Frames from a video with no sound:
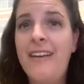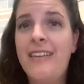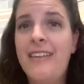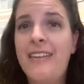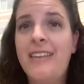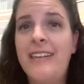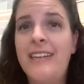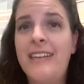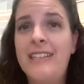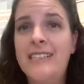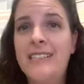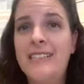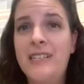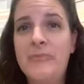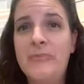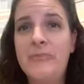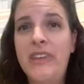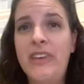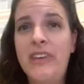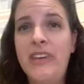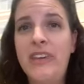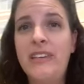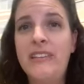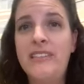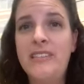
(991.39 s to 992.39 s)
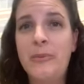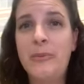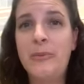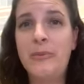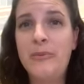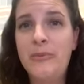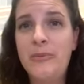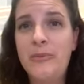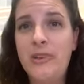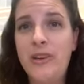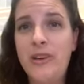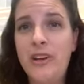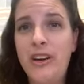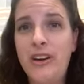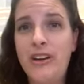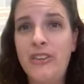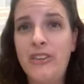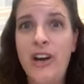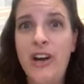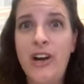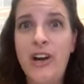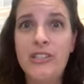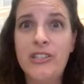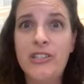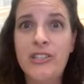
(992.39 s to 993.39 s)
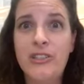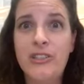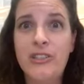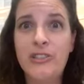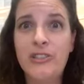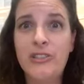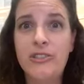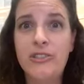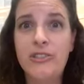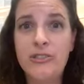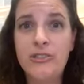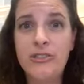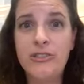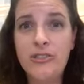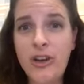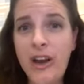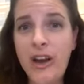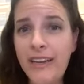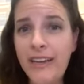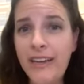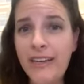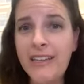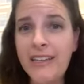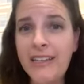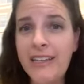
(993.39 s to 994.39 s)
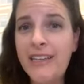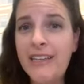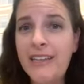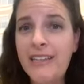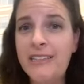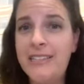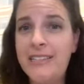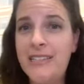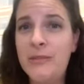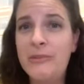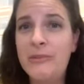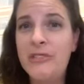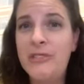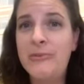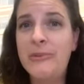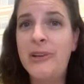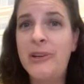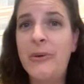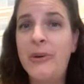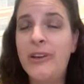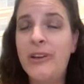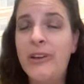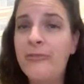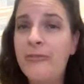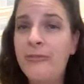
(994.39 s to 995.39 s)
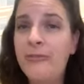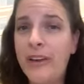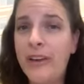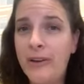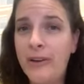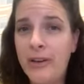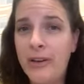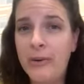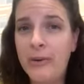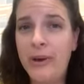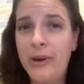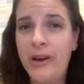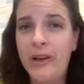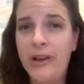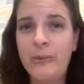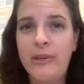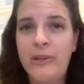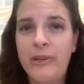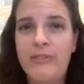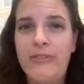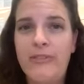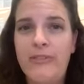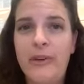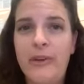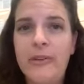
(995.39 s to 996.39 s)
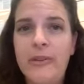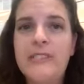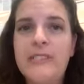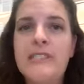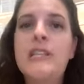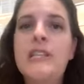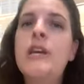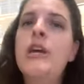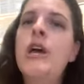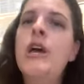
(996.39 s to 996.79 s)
That is something some of our doctors are trialing and seems to be going very well with folks.